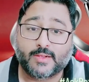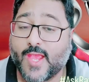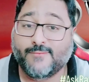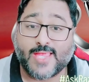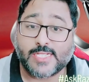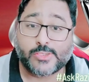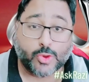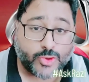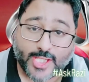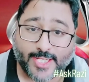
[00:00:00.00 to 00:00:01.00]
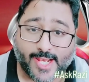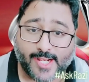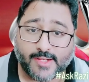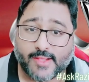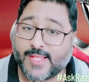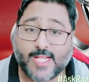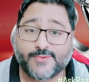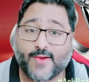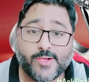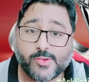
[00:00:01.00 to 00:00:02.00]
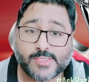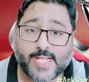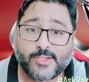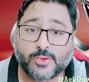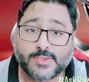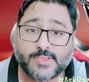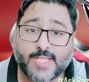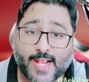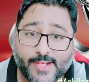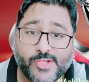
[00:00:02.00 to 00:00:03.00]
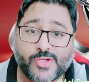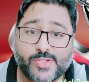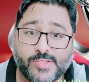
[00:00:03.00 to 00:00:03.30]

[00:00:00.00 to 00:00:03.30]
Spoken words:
If there is no shirk in it, then it's fine to recite those incantations.